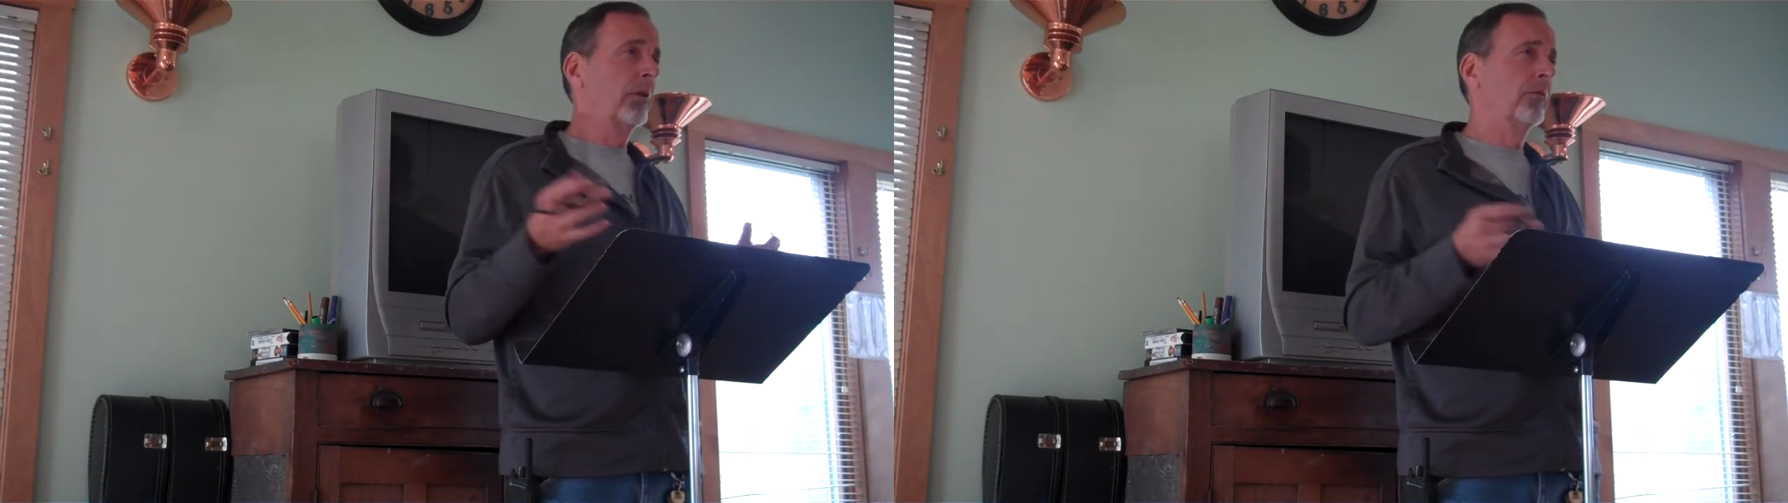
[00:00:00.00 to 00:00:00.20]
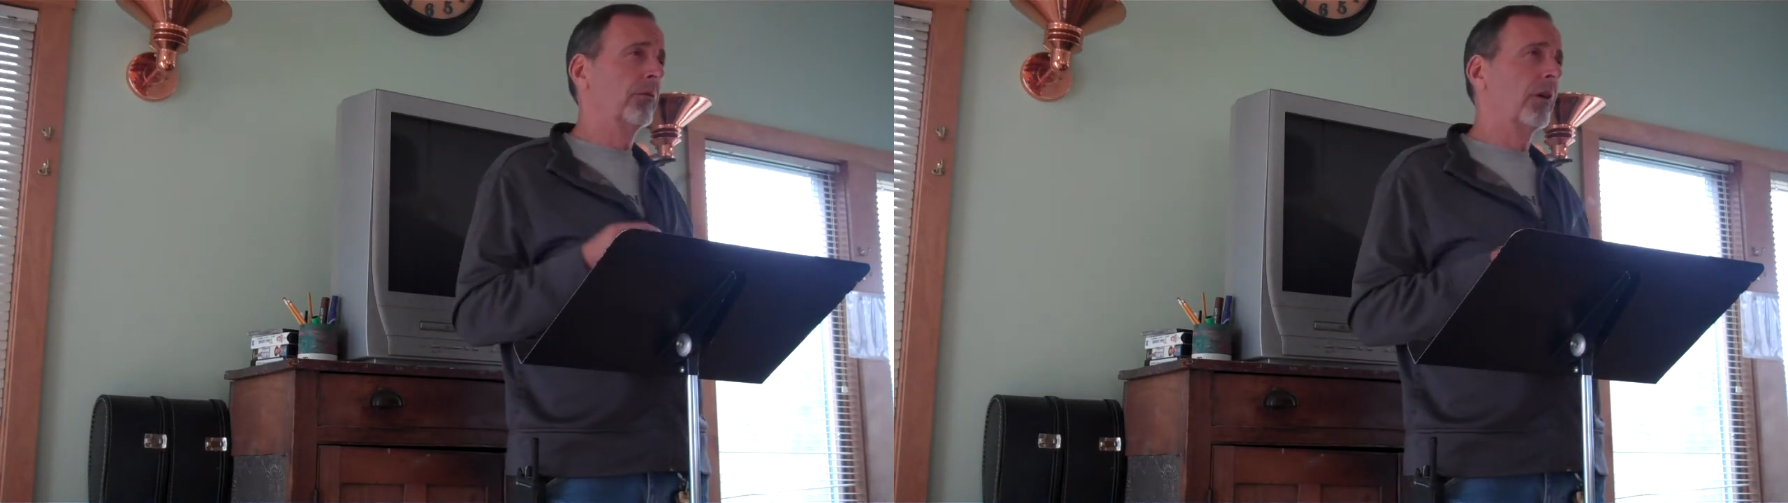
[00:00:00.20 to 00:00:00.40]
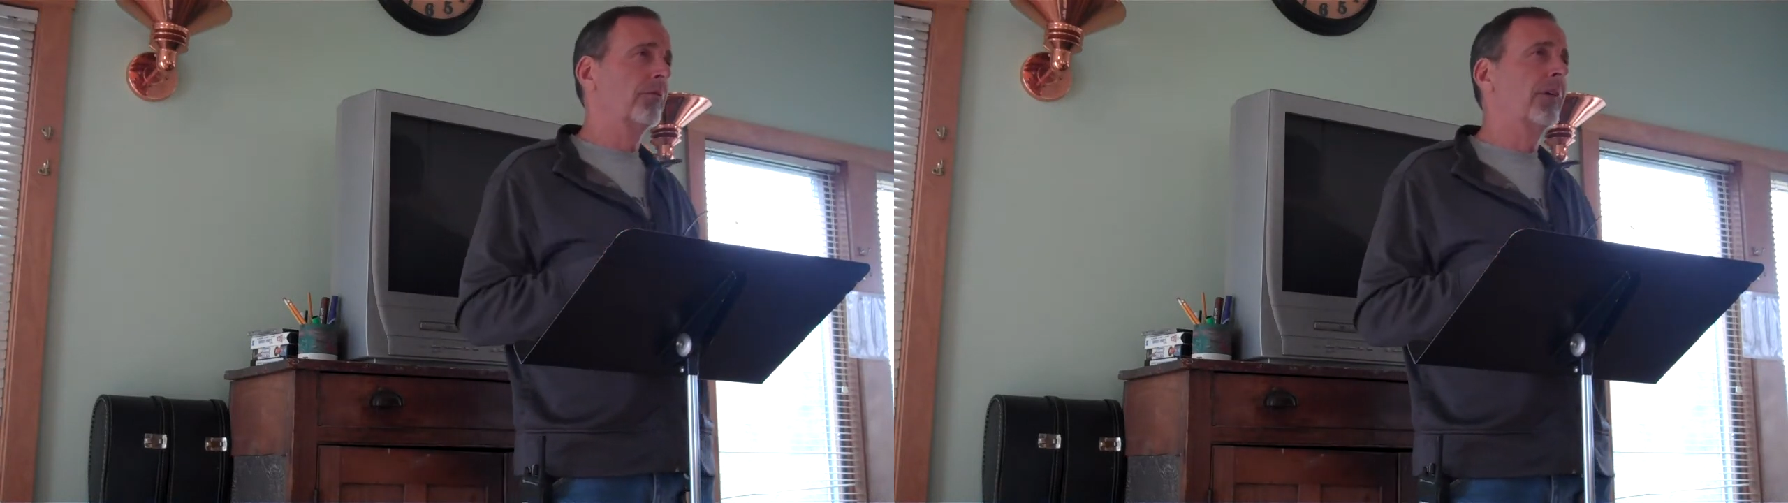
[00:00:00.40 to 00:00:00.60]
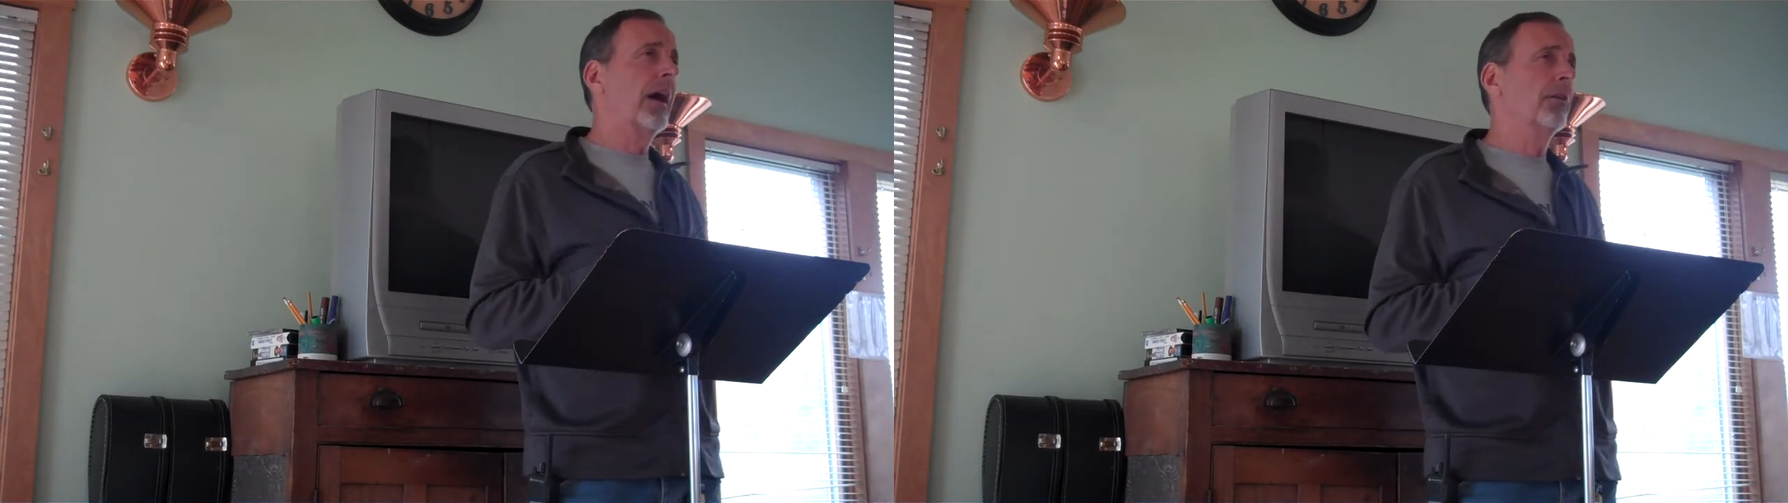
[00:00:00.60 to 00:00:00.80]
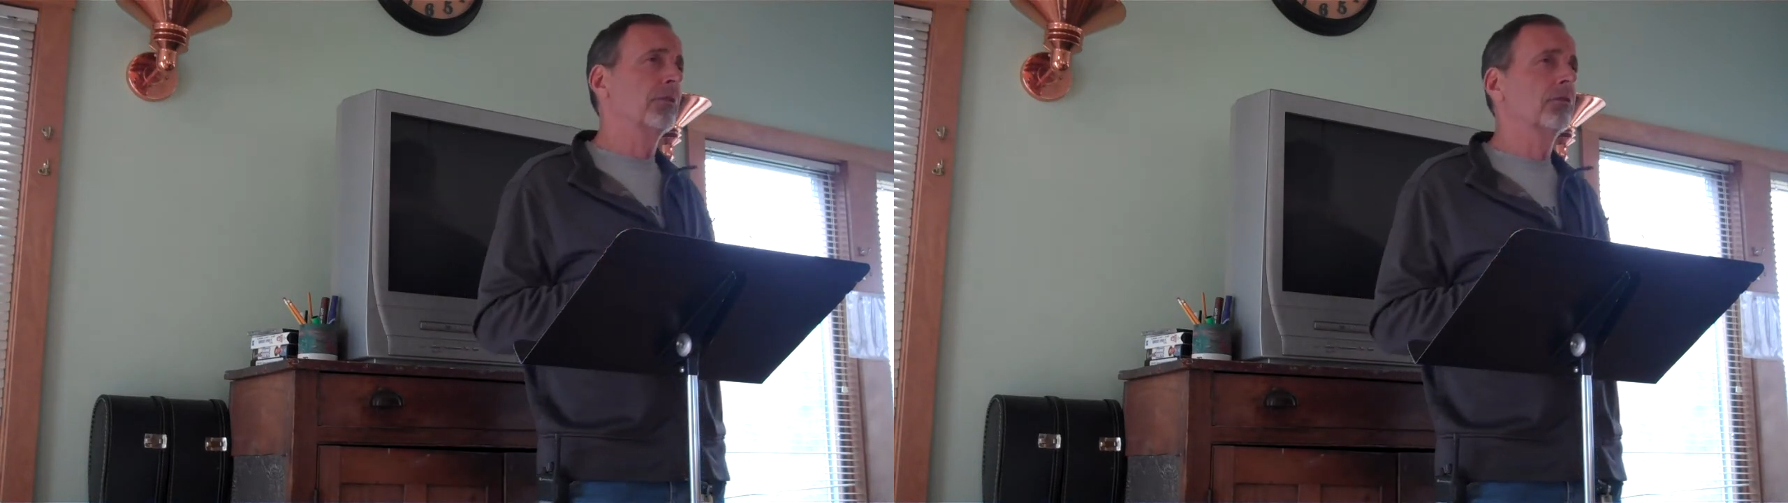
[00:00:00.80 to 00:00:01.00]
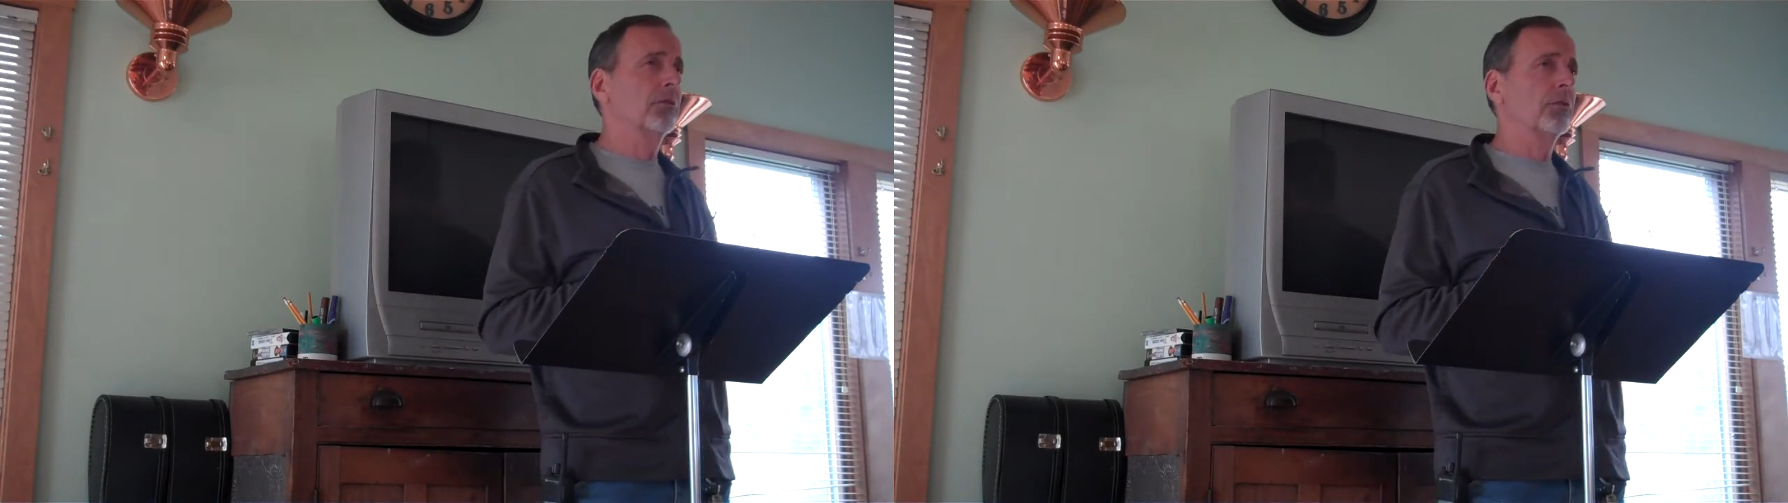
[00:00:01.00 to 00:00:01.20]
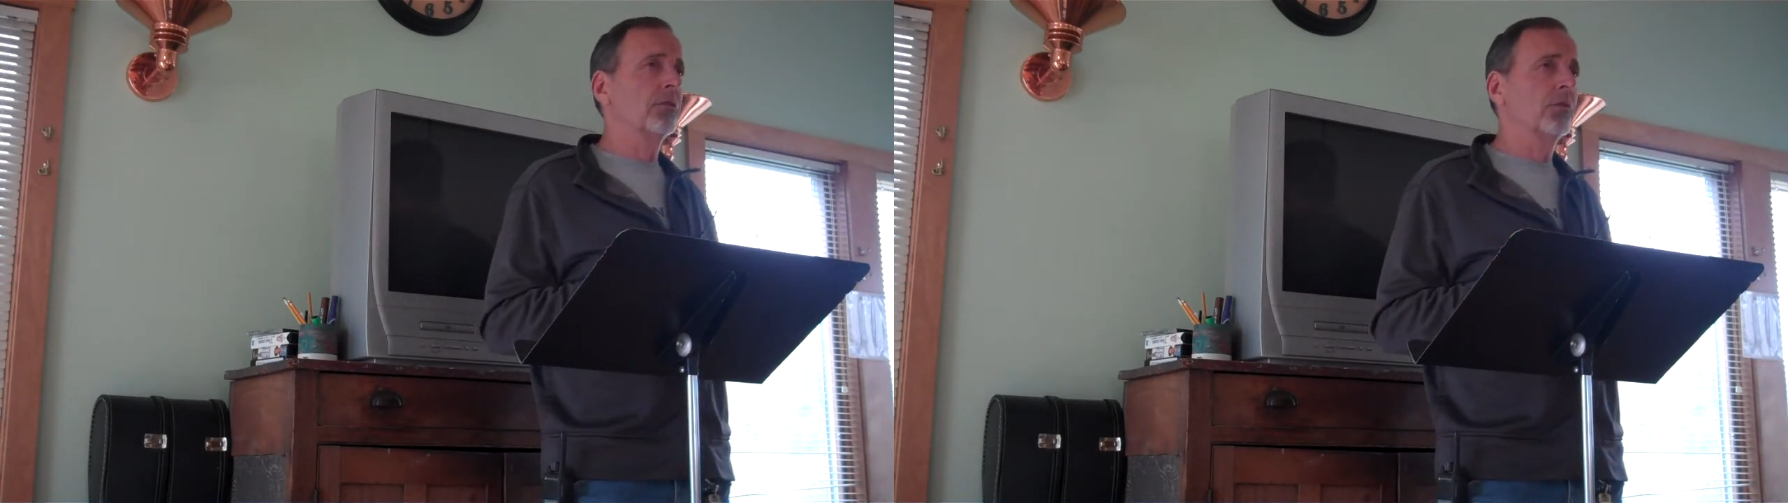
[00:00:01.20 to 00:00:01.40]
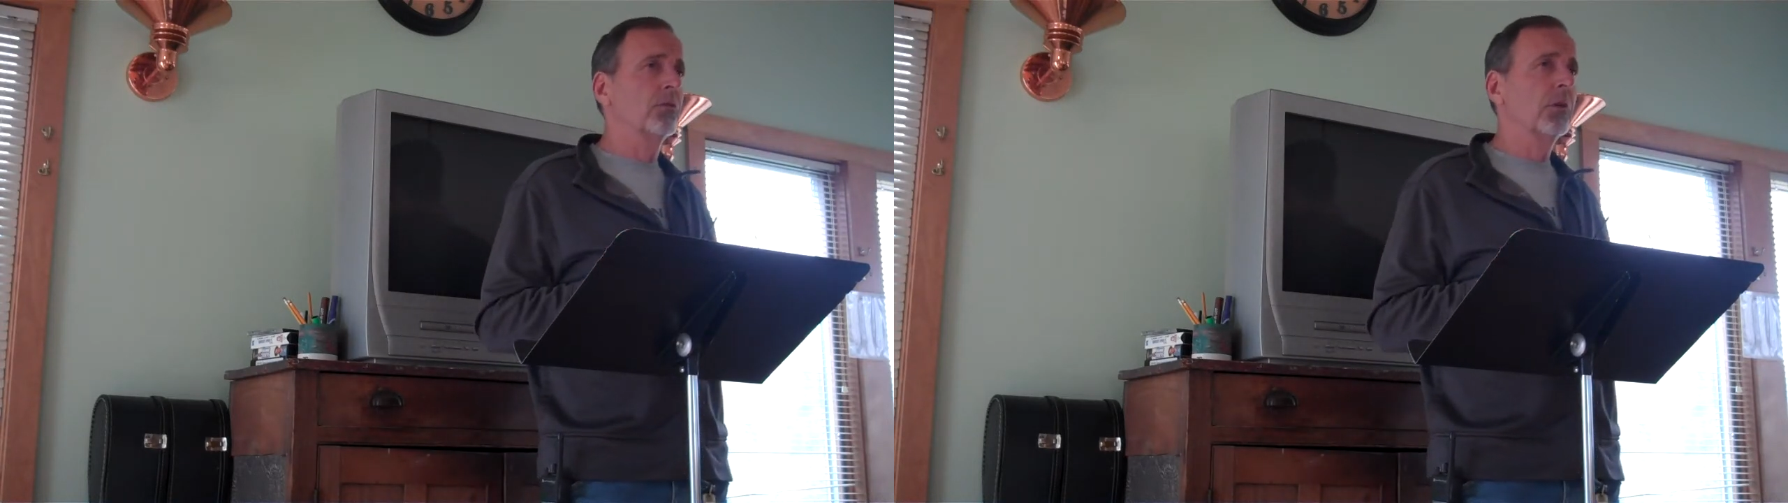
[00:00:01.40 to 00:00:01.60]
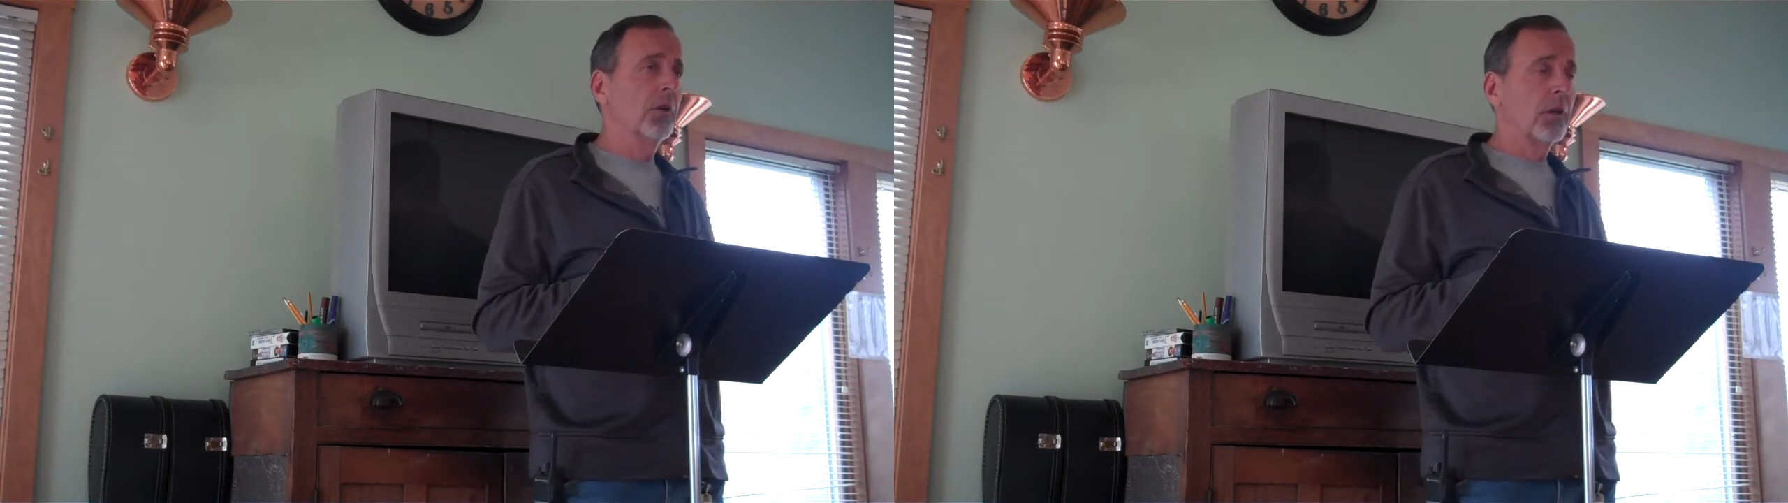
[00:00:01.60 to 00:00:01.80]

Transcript: of value to you,